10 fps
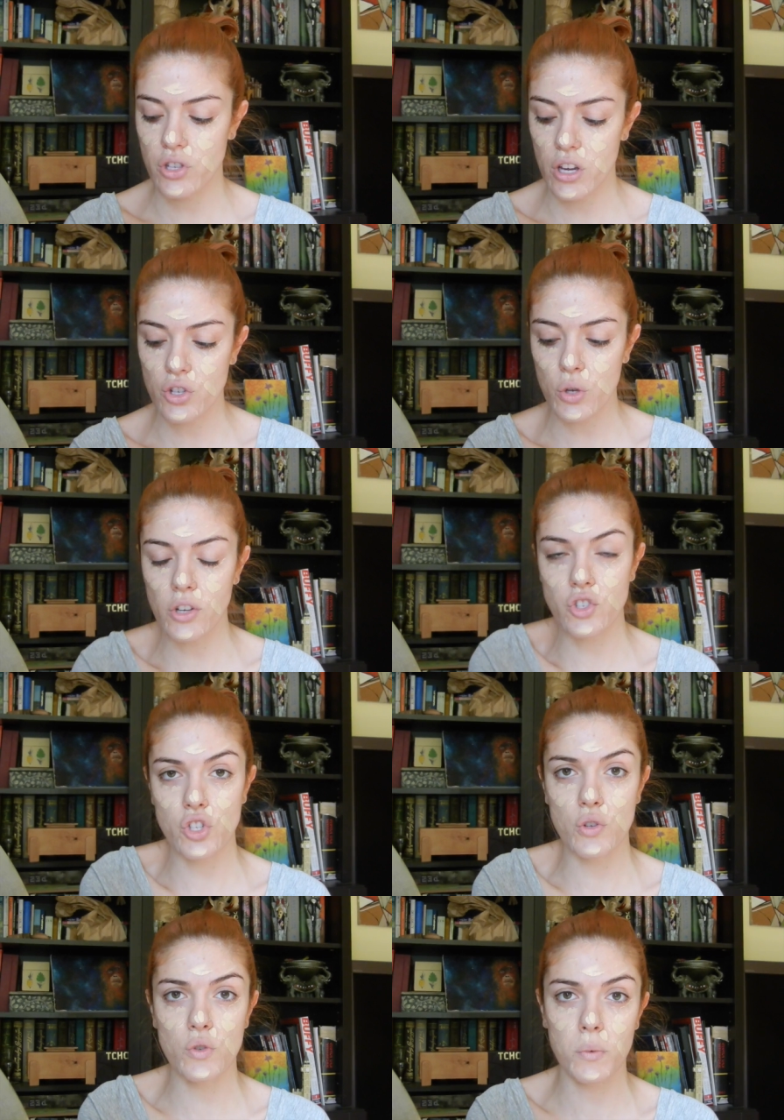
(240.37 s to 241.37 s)
there, so I'll
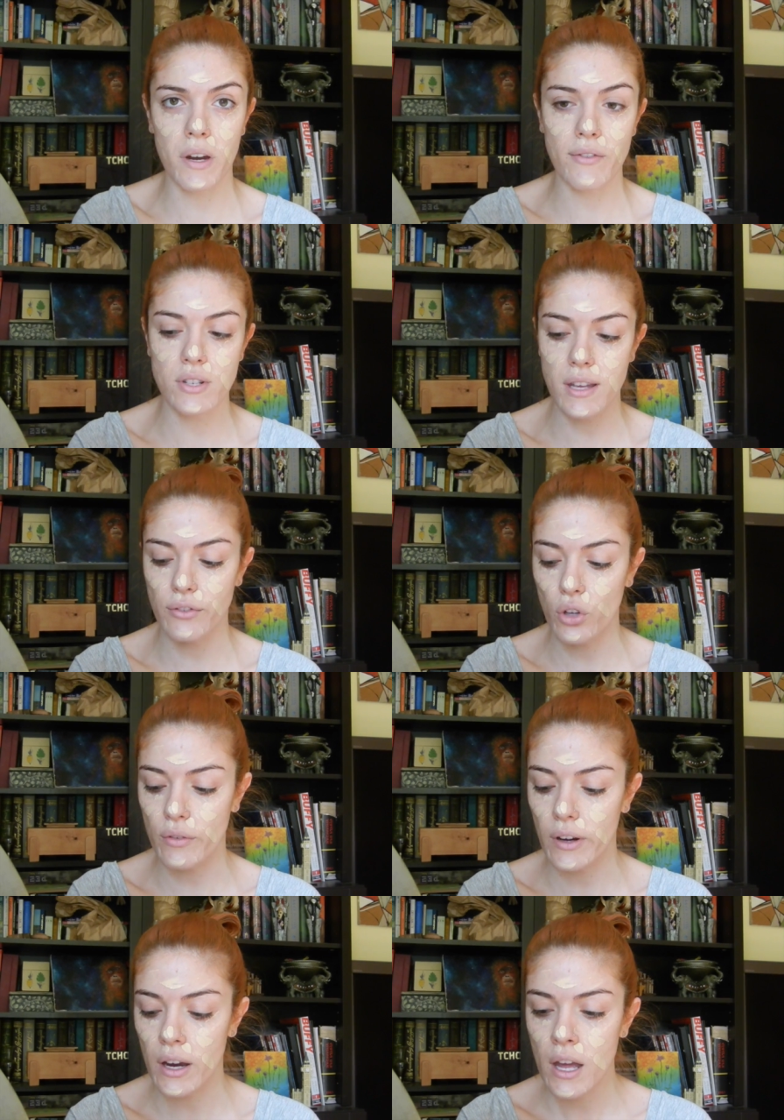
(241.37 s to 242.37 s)
just use whatever's left
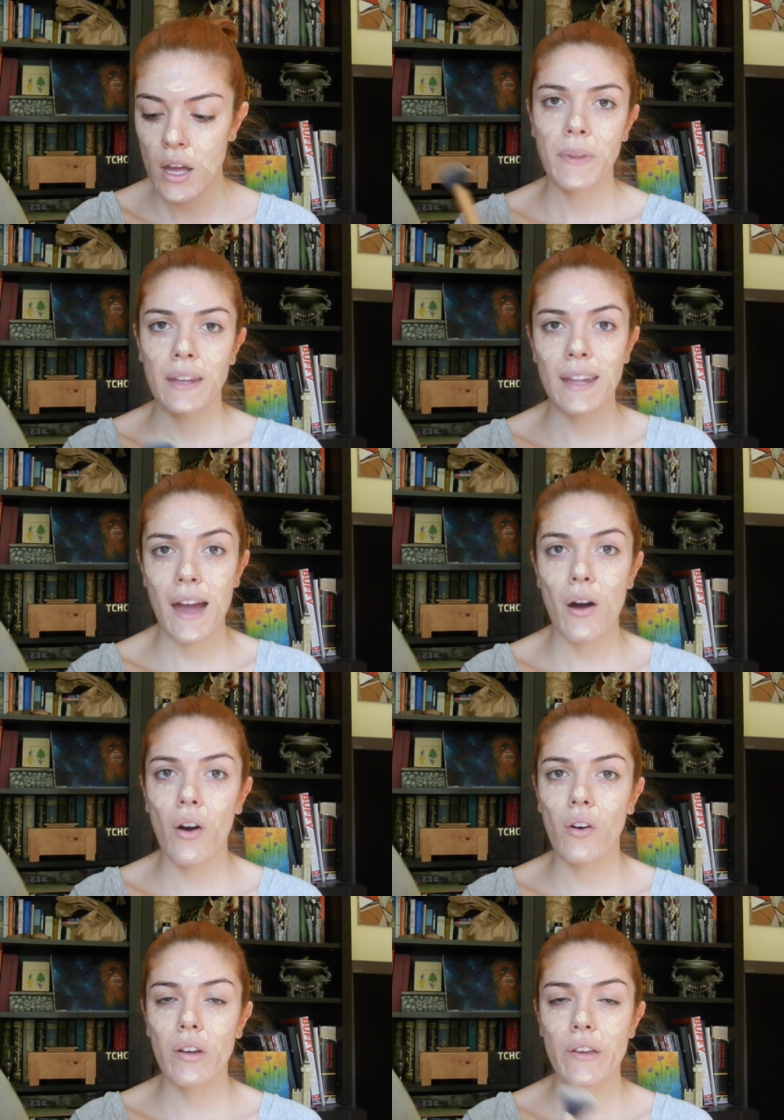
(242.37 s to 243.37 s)
over.
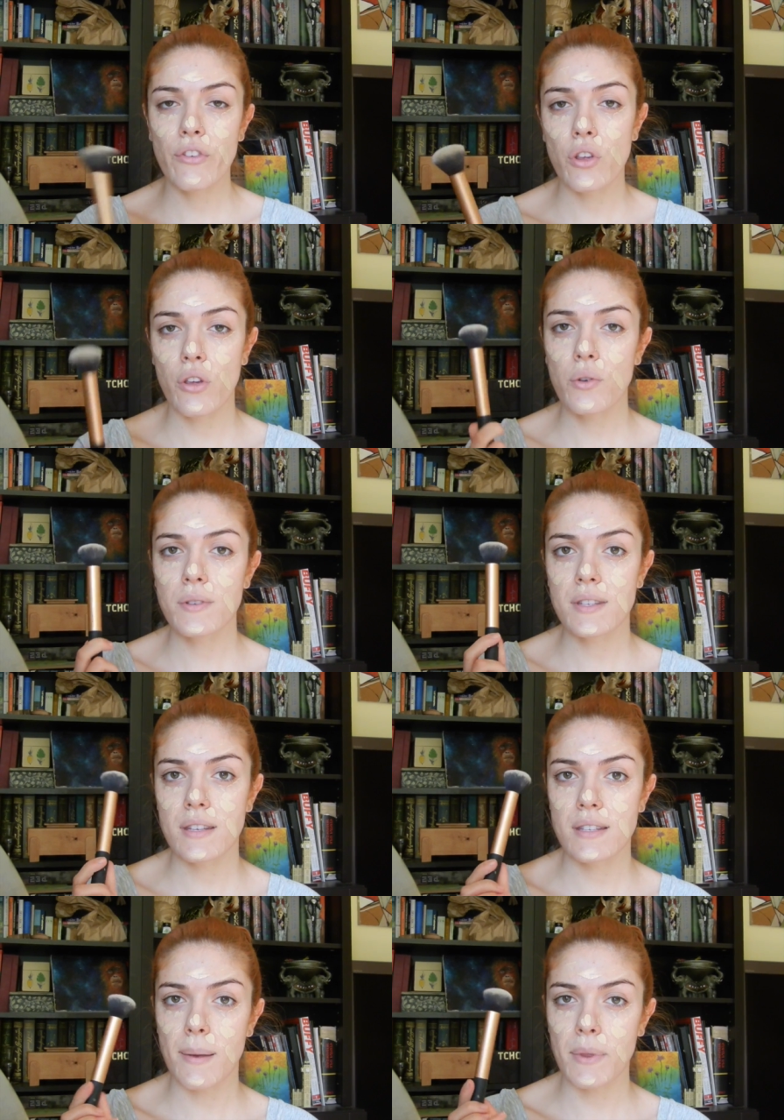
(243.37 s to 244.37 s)
Now, if you use
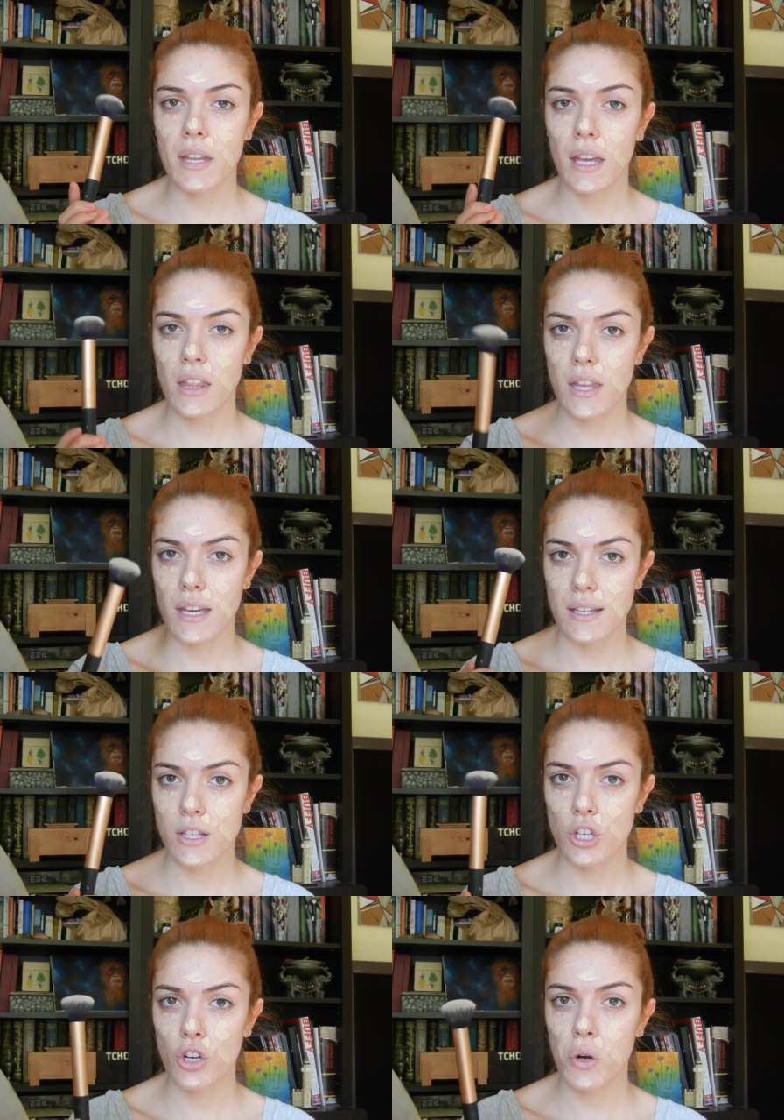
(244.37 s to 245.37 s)
something like
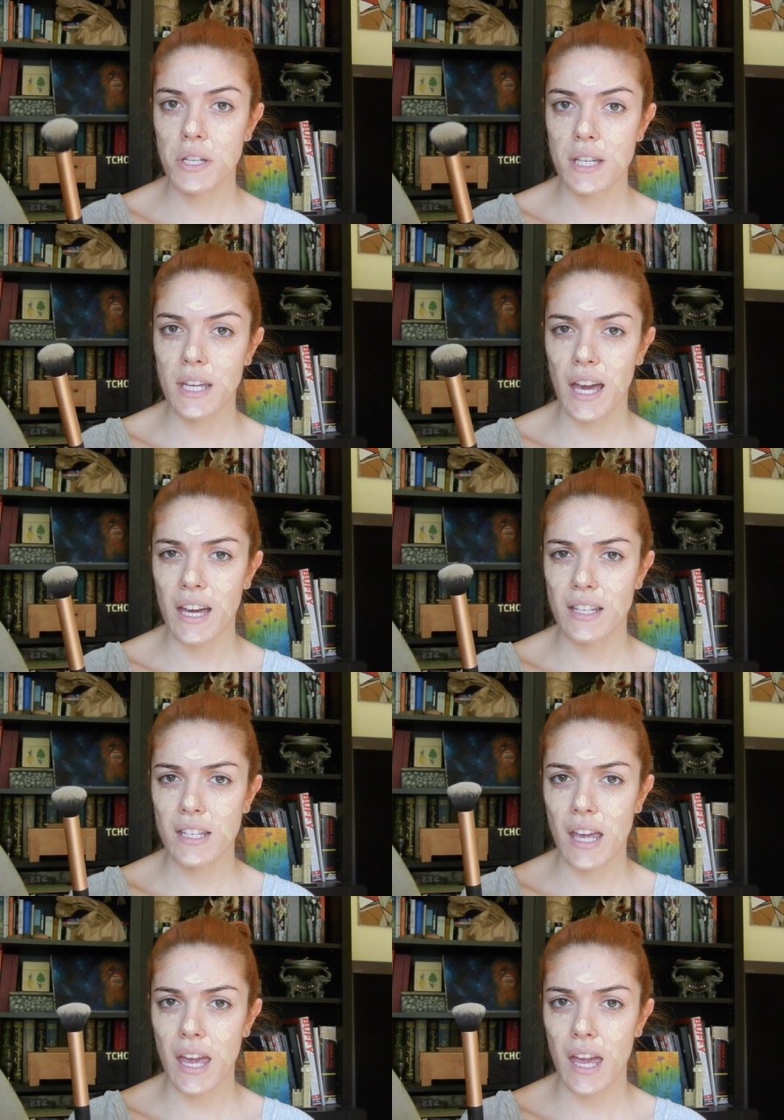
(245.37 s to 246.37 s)
this, you're going to get
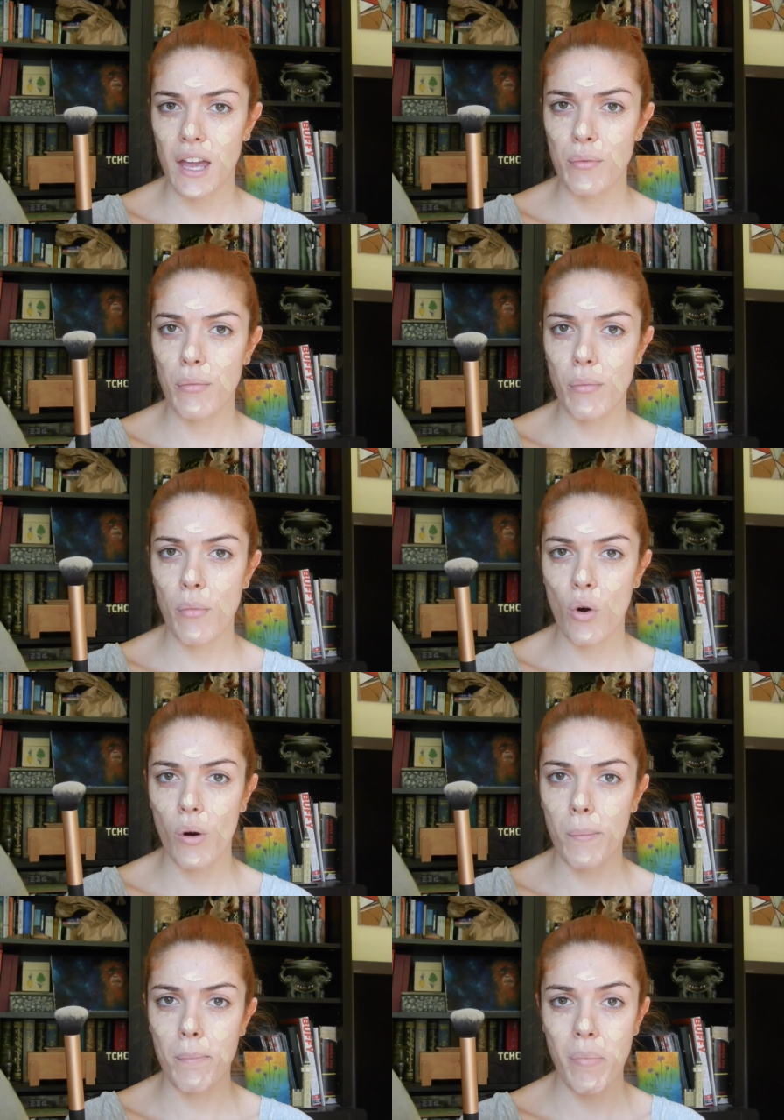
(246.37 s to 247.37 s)
a
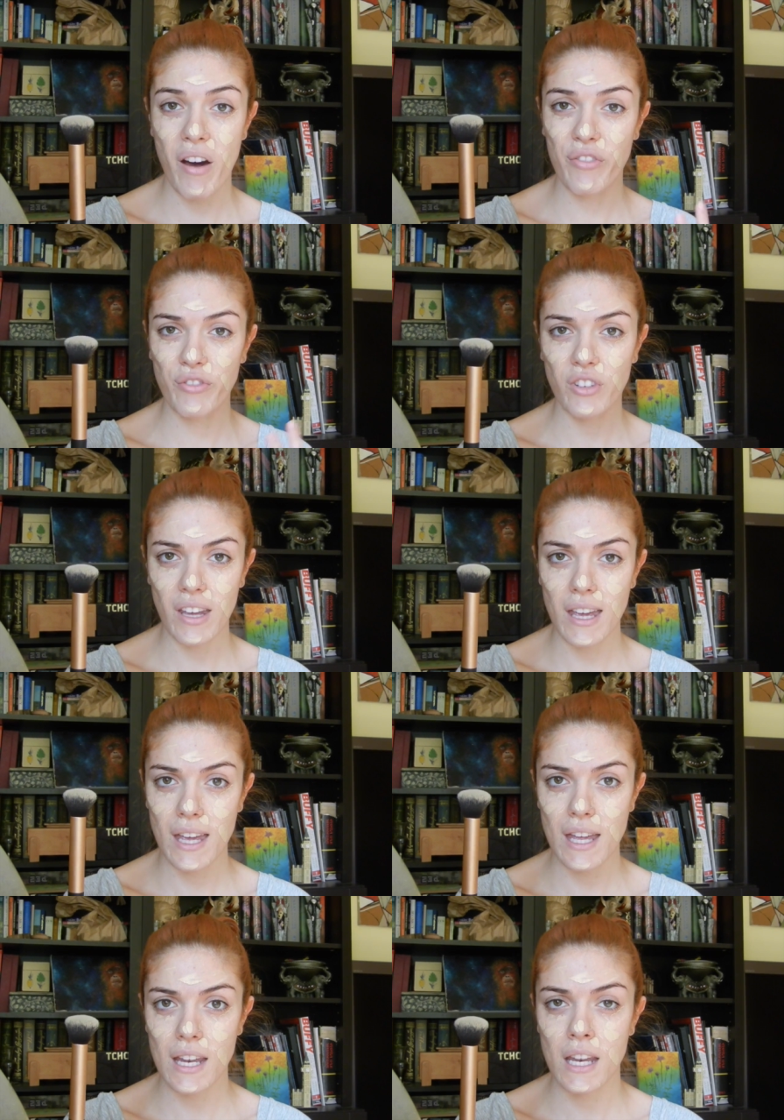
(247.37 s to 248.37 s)
more buffed
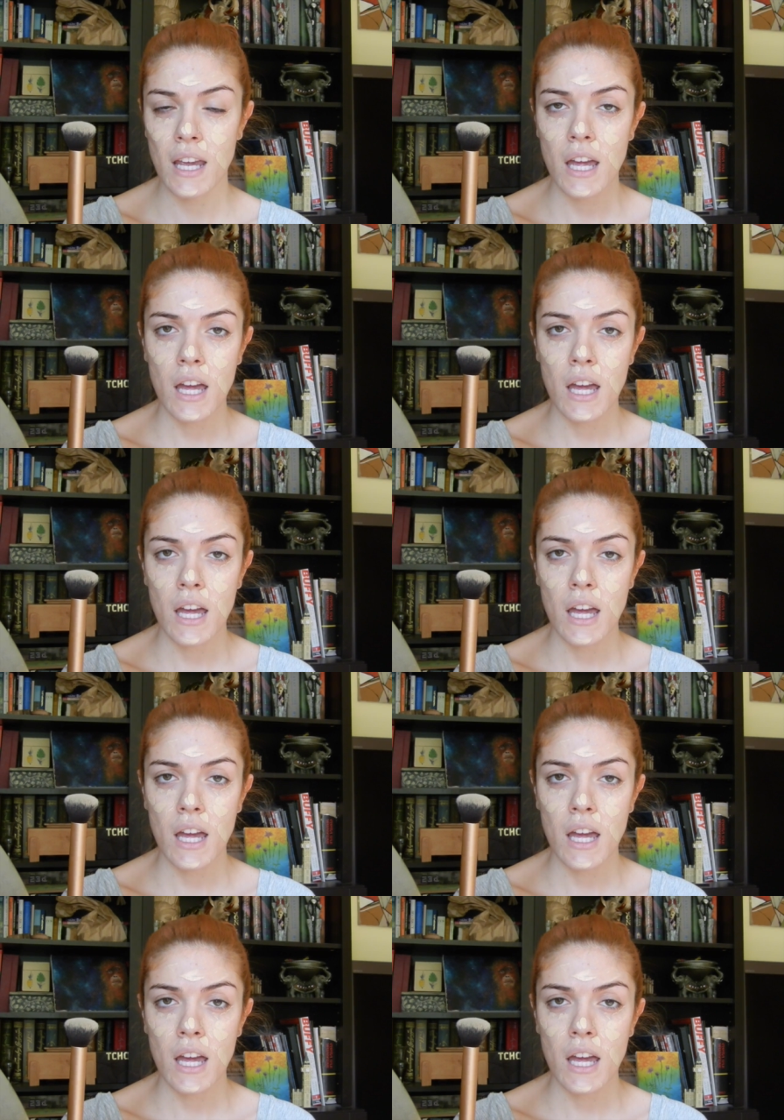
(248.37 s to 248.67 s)
in,